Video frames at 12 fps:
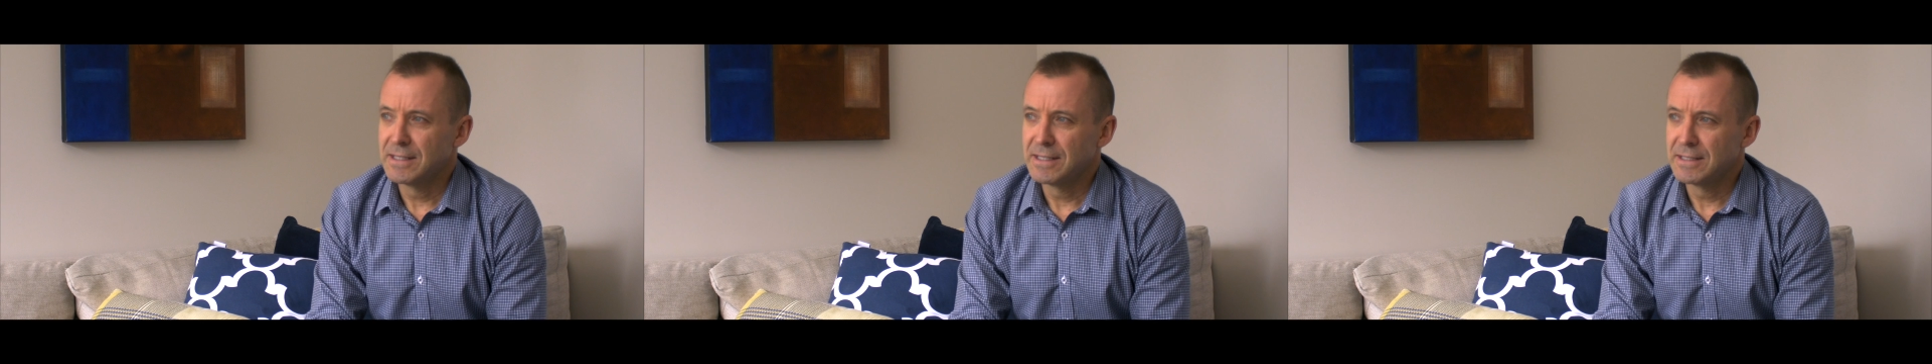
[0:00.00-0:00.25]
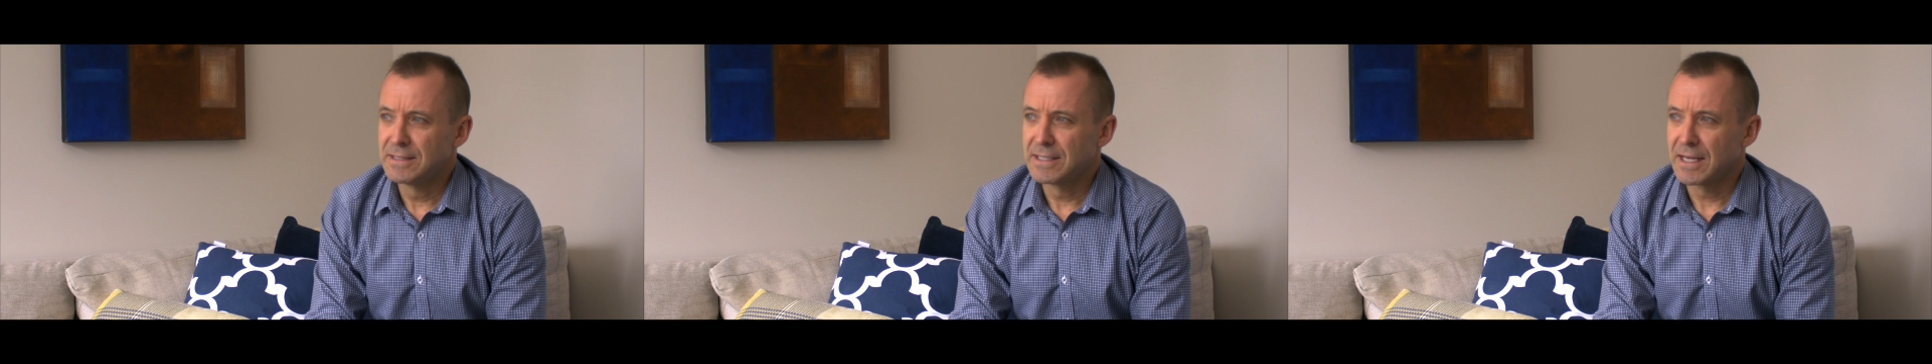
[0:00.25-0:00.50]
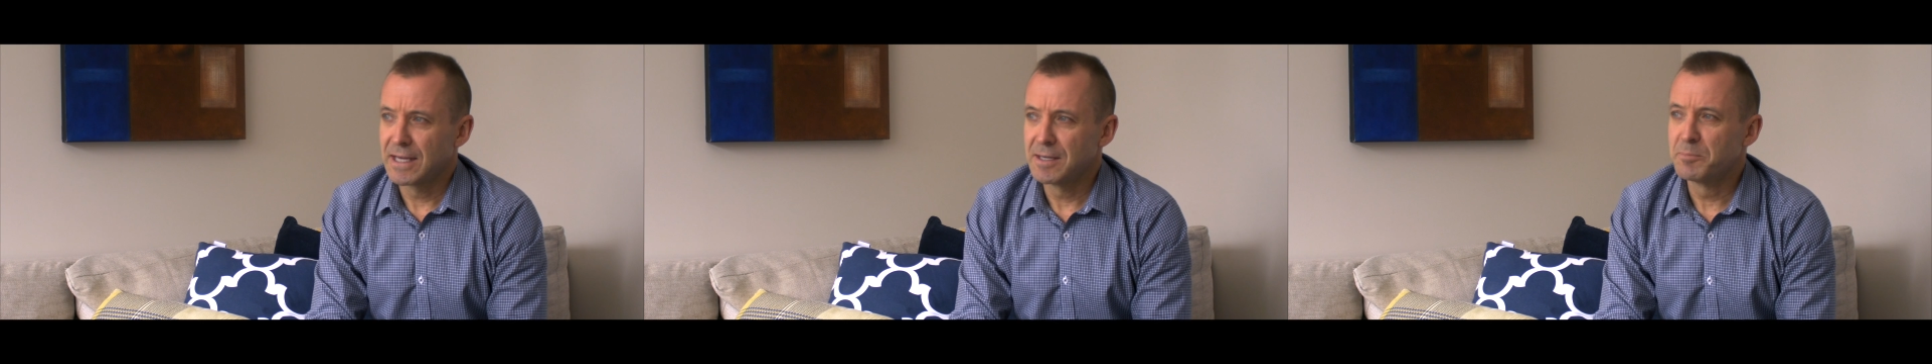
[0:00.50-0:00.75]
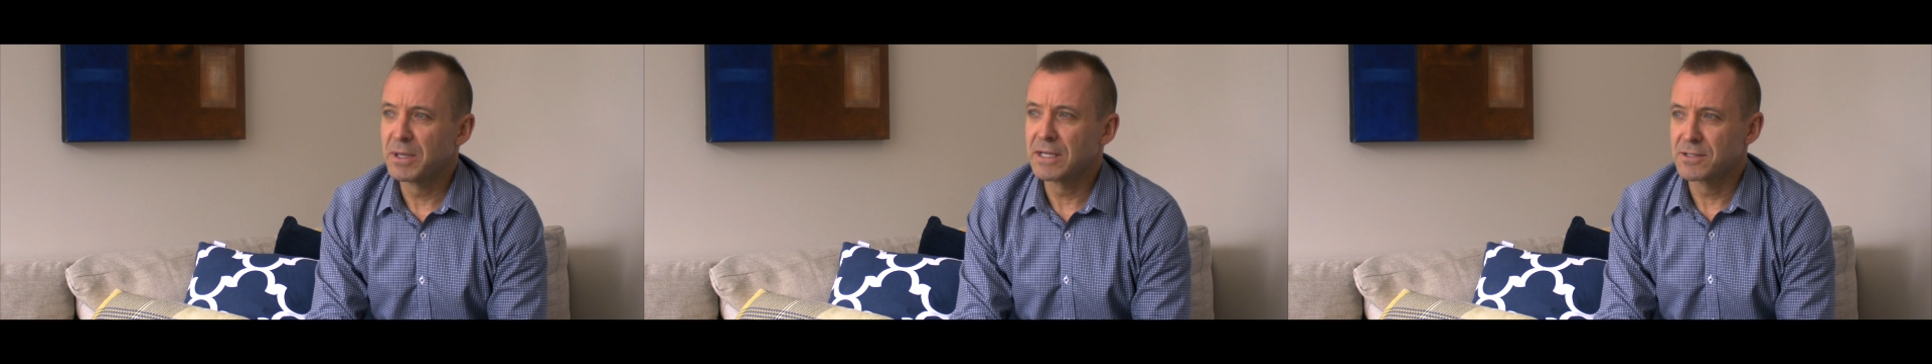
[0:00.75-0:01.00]

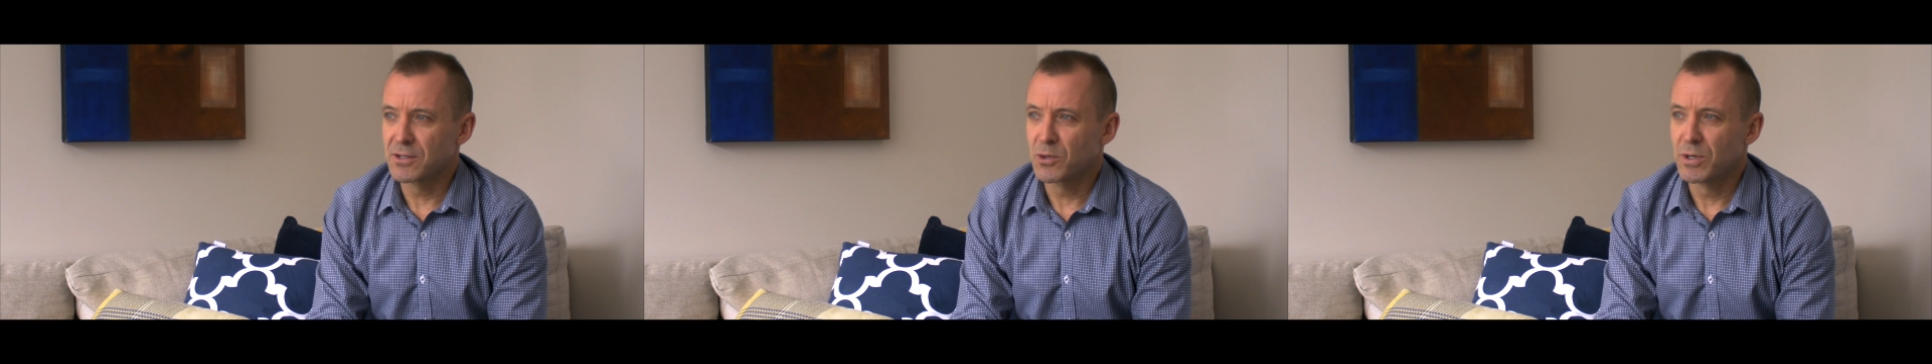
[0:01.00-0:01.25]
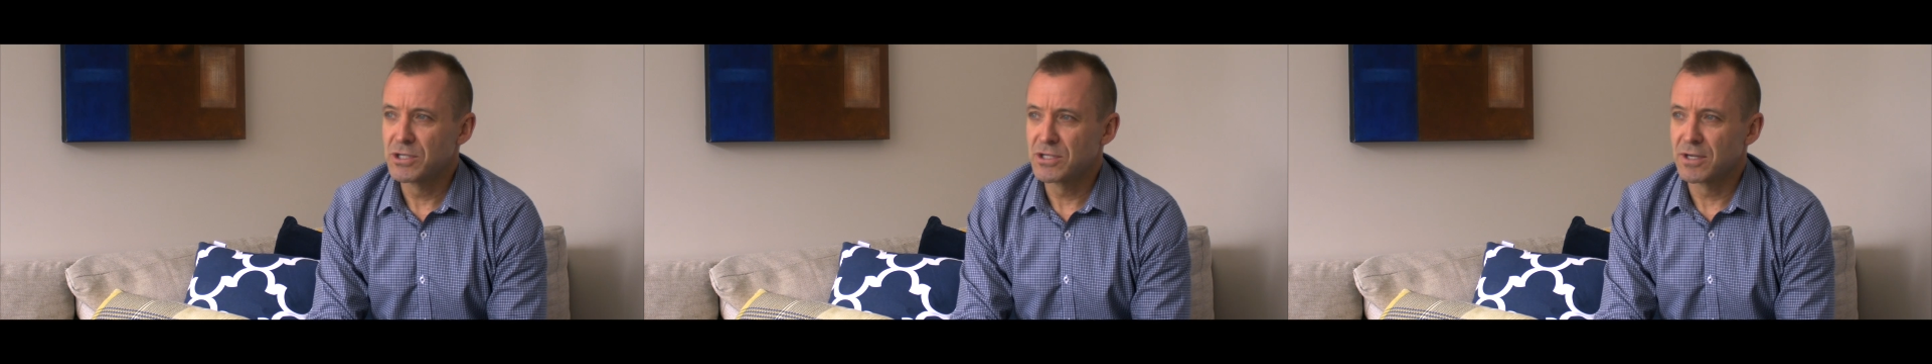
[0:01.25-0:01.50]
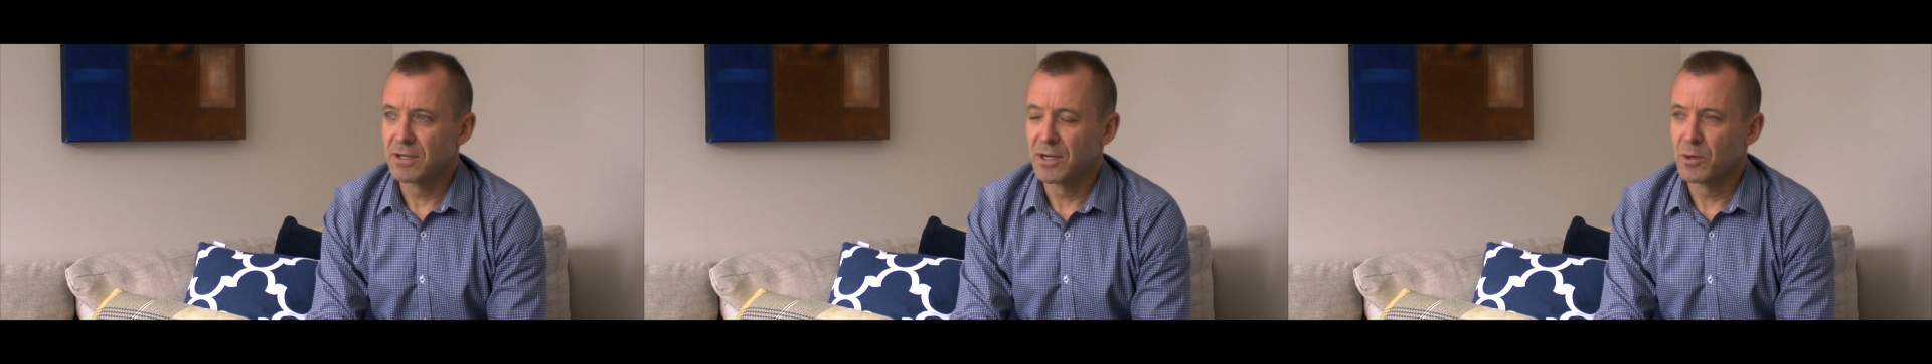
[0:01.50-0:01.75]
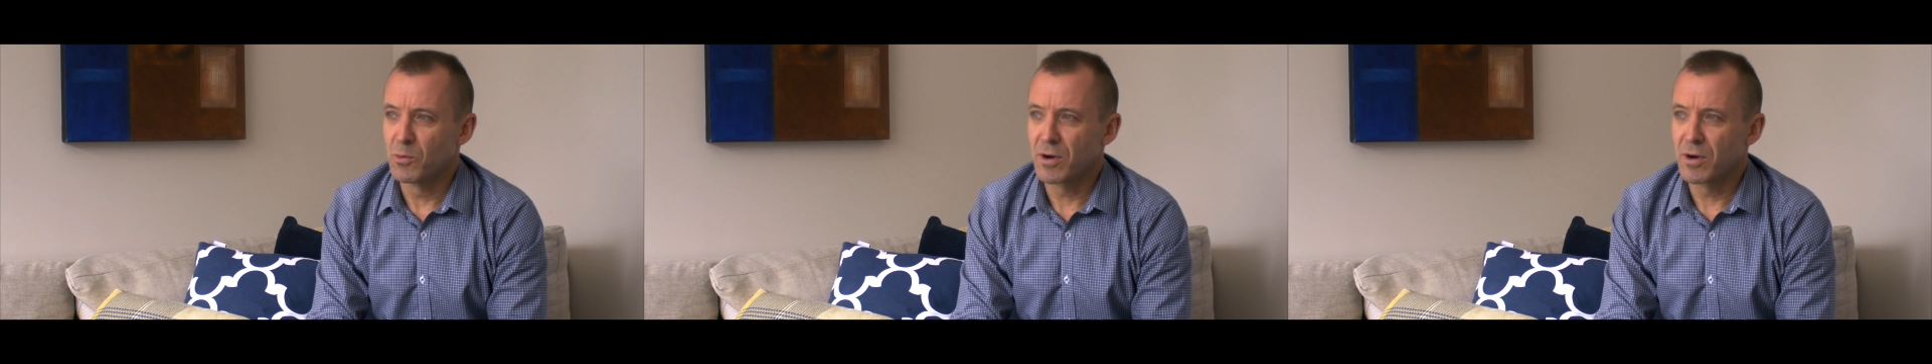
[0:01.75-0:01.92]
it begs the question, you know,